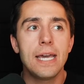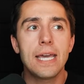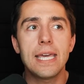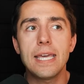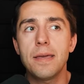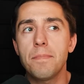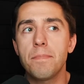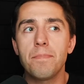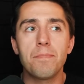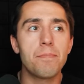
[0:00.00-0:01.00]
He
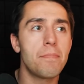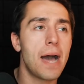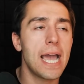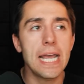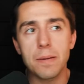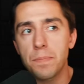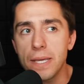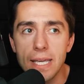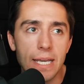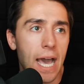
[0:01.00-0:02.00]
might
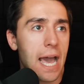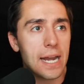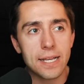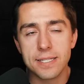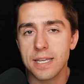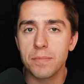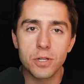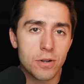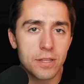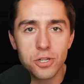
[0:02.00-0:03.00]
be kind of
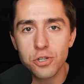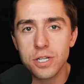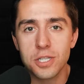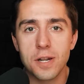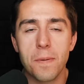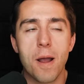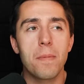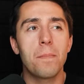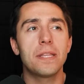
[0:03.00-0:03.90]
similar in the jiu-jitsu department,